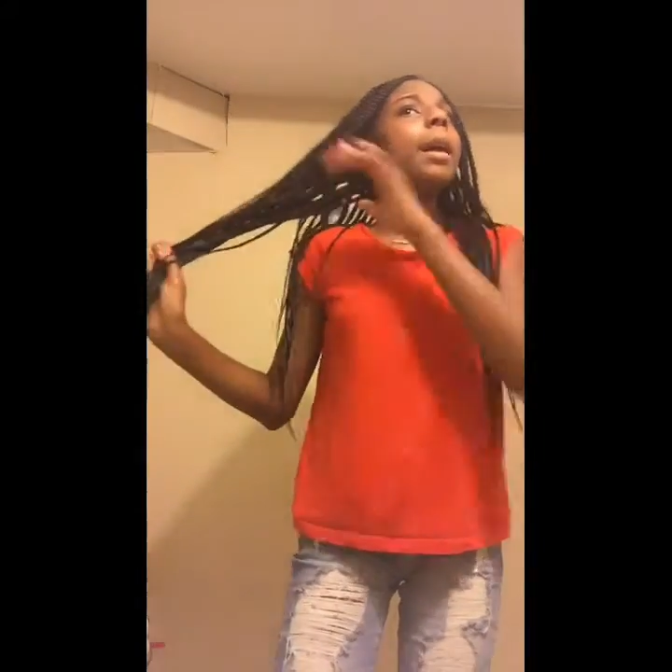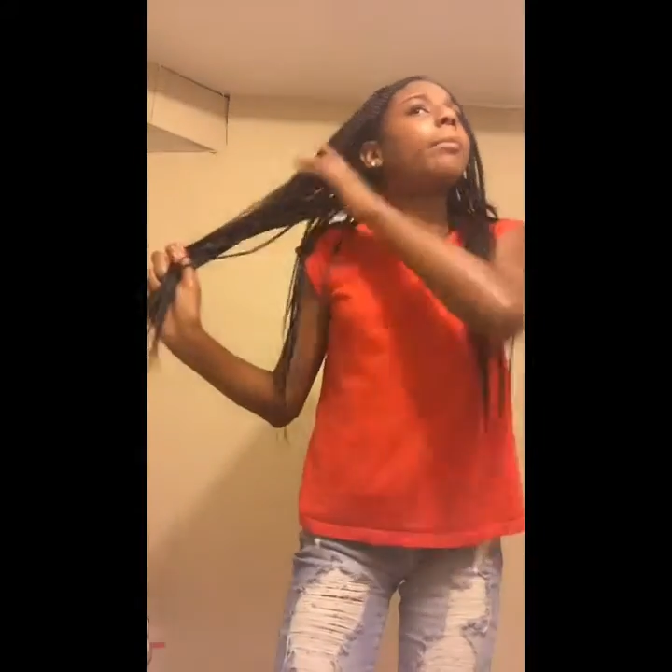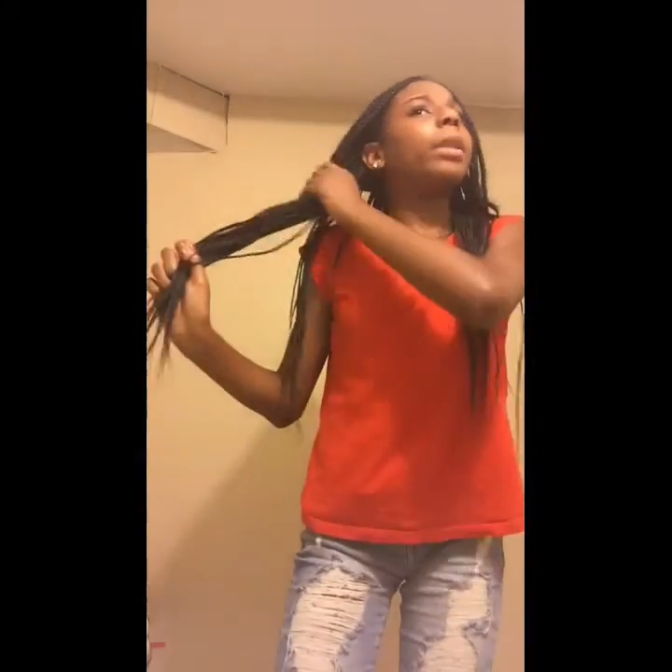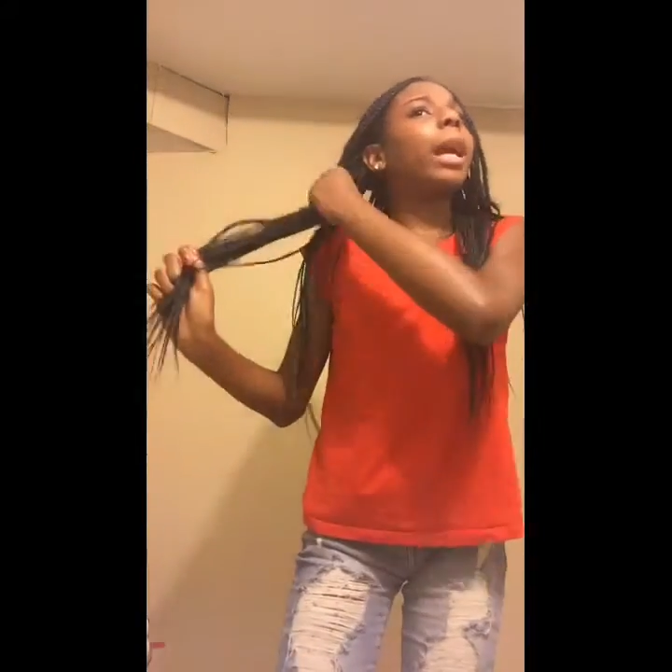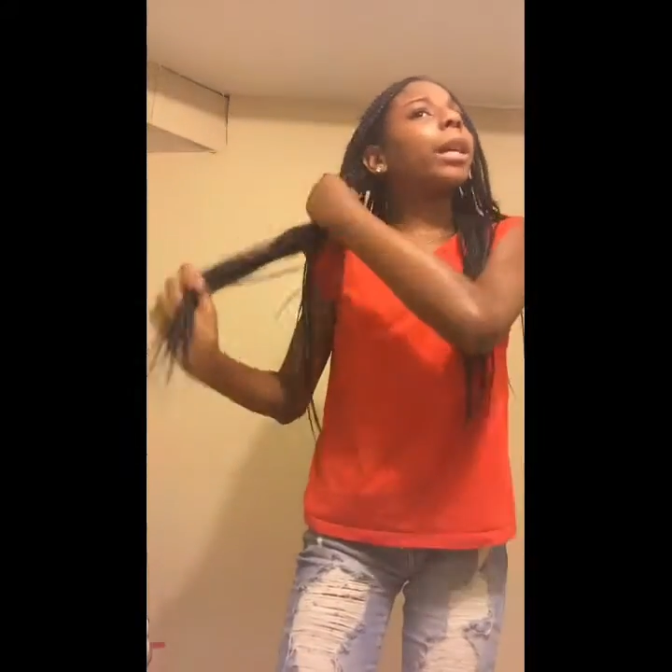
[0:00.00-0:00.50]

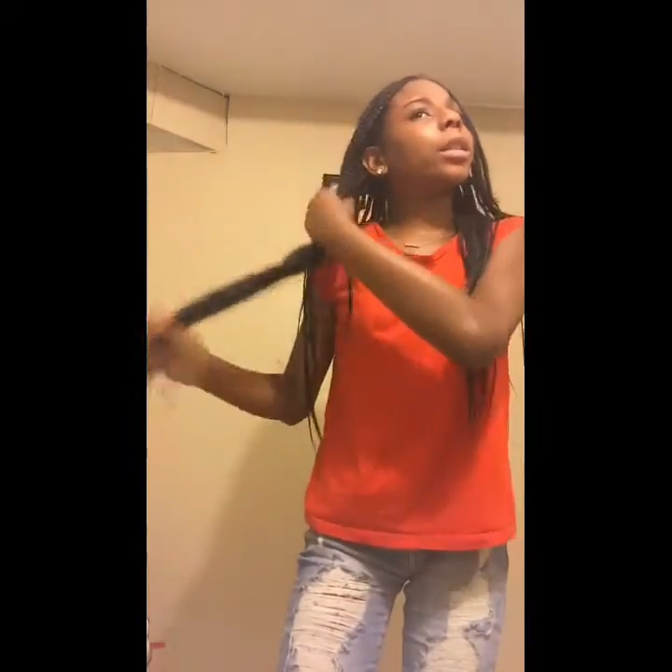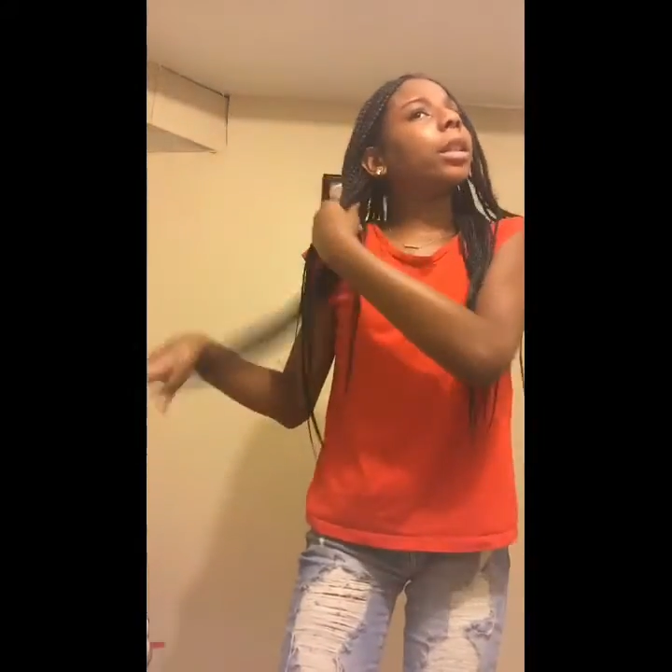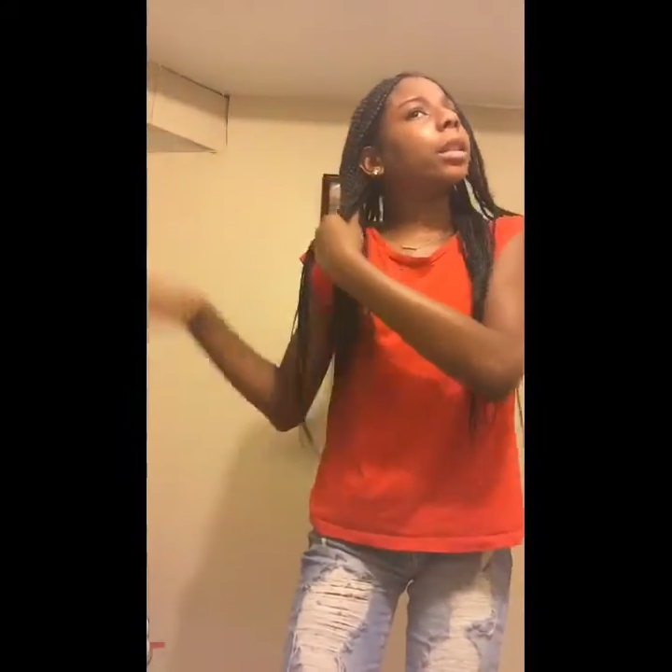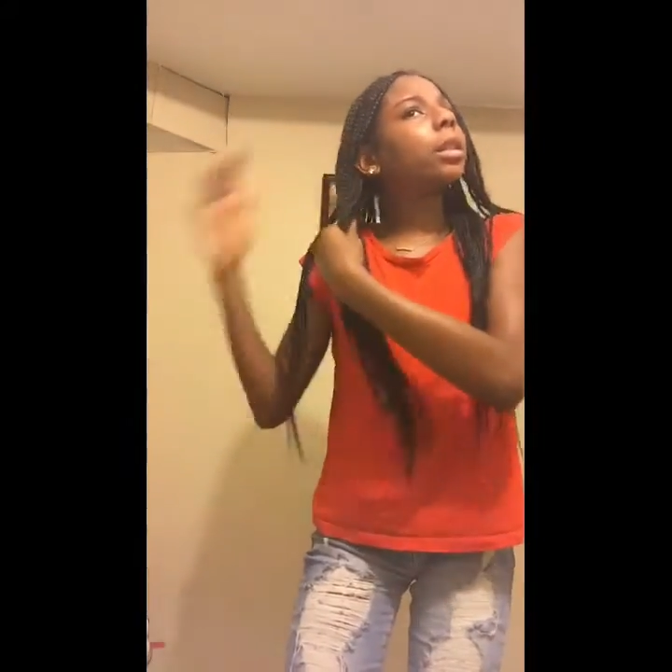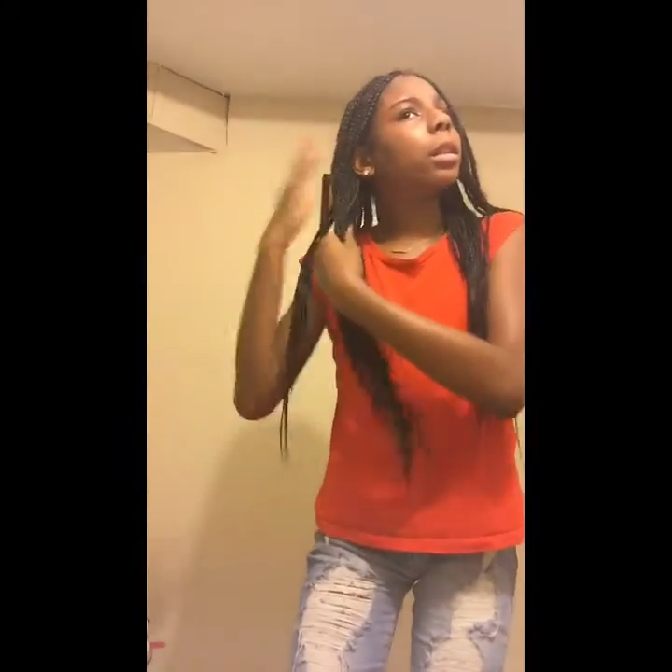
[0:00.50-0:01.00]
be like
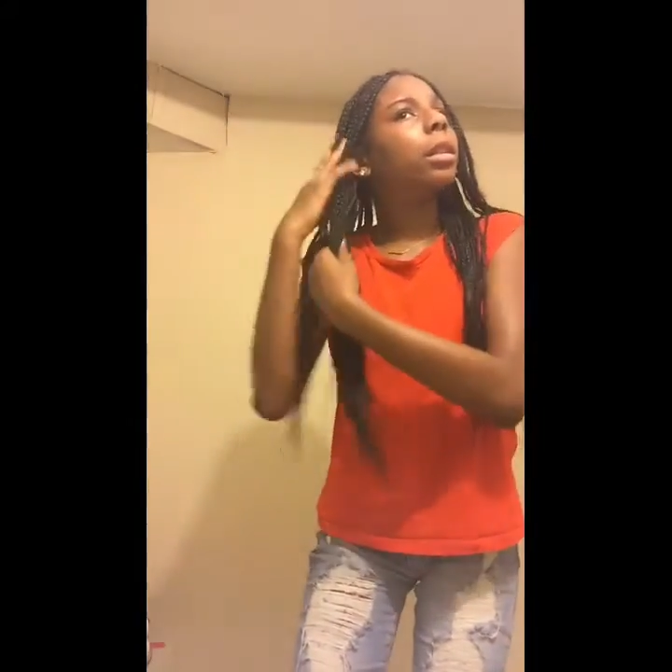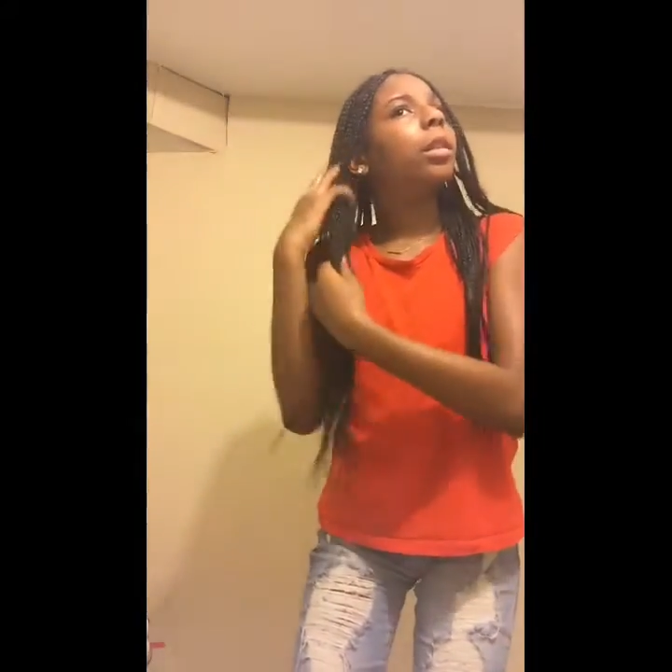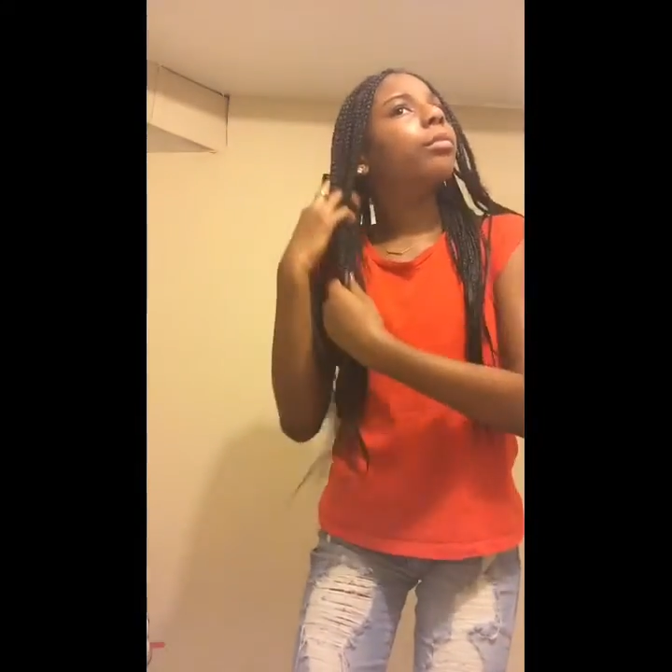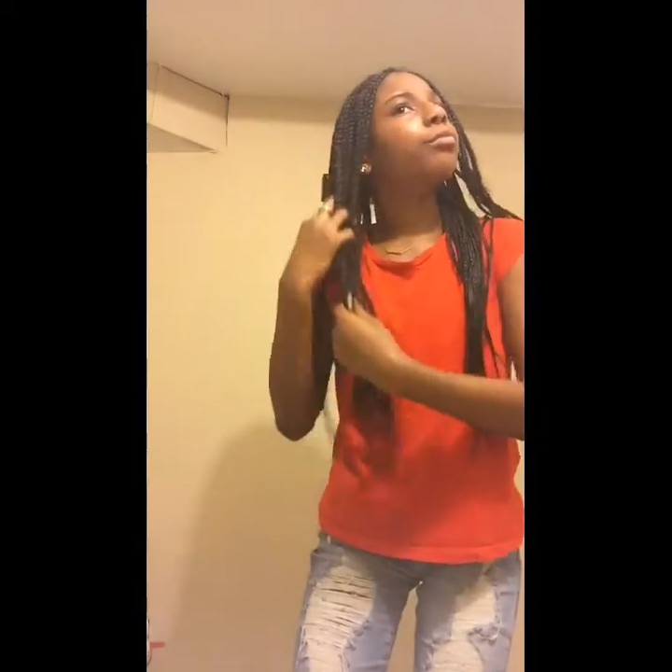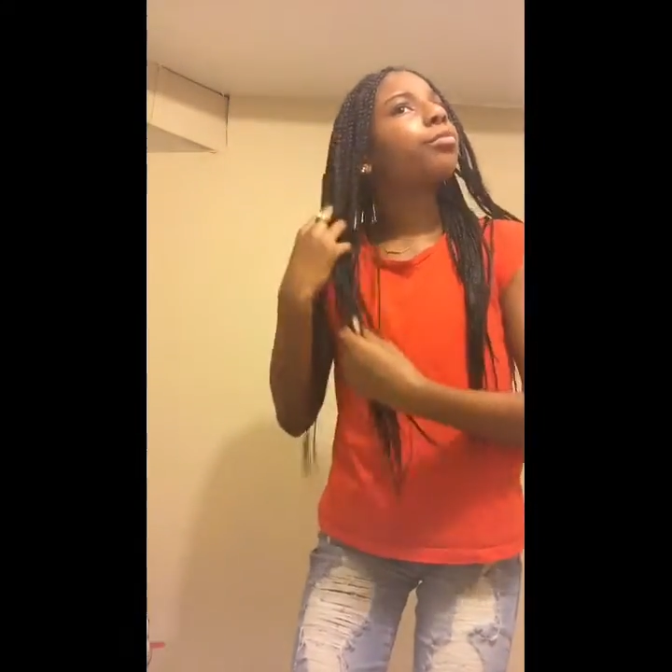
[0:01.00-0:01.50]
just
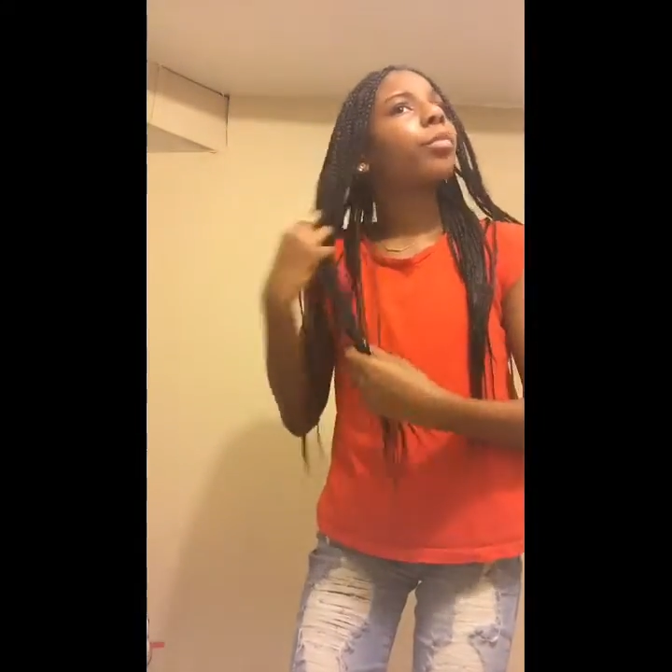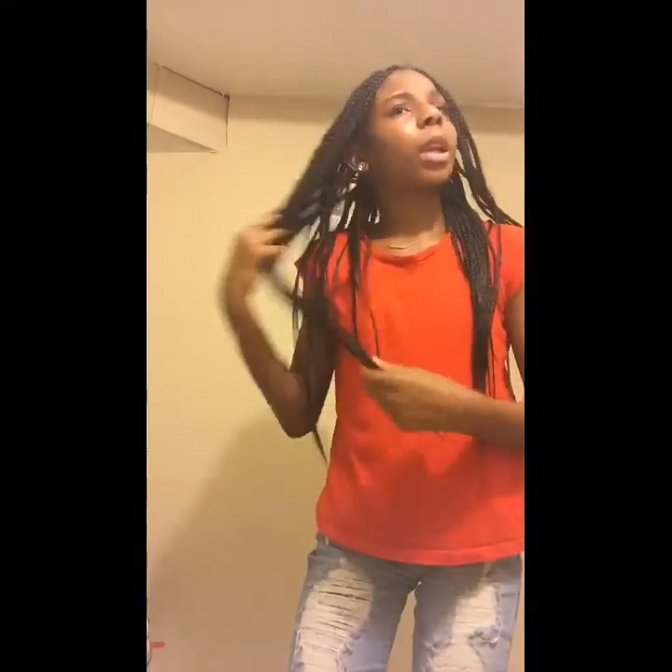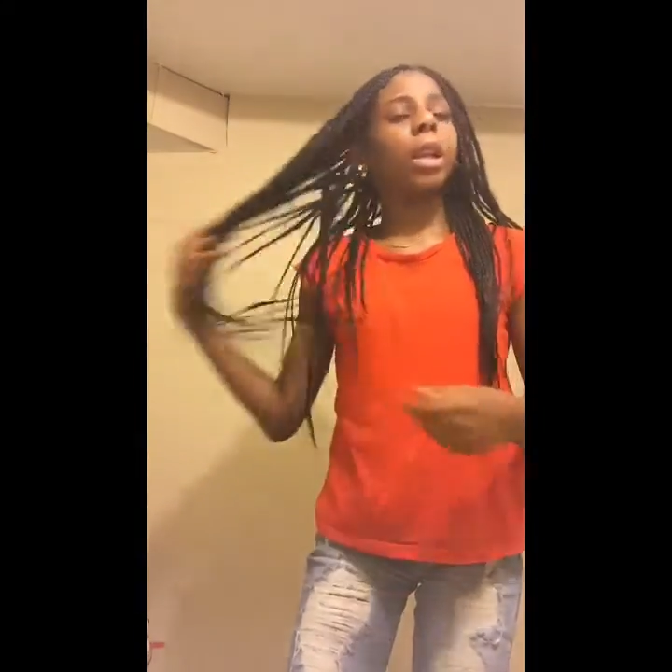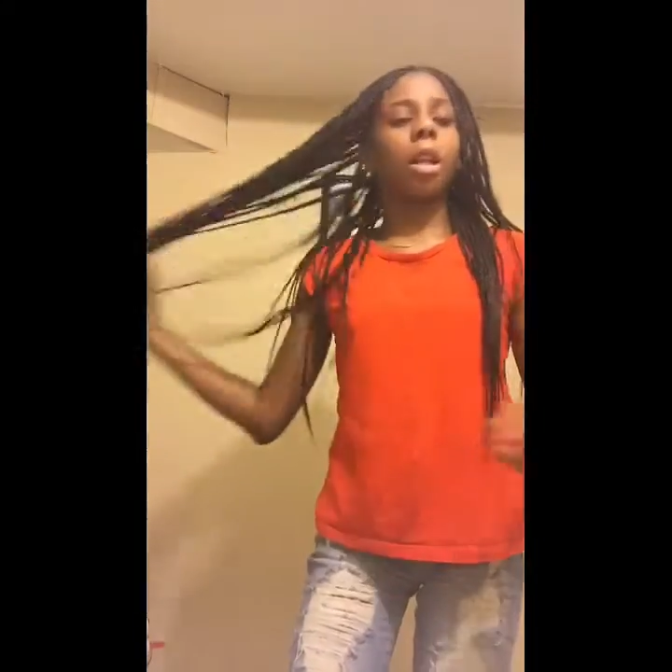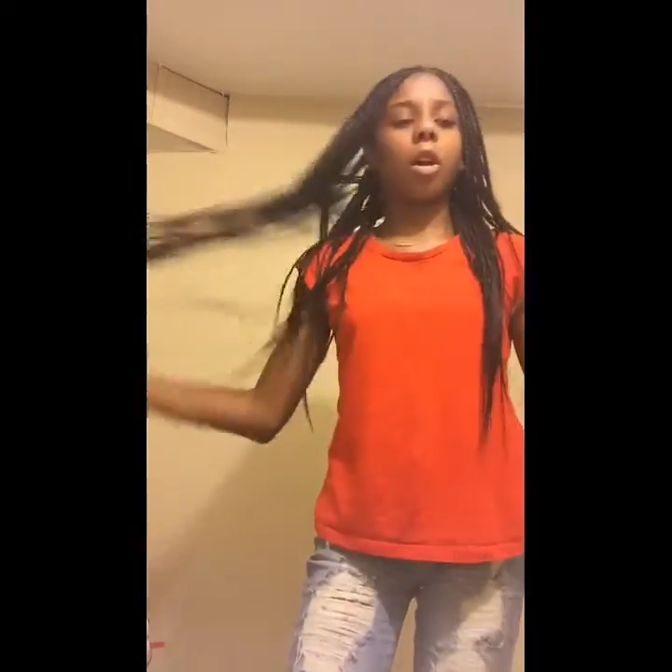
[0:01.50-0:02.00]
get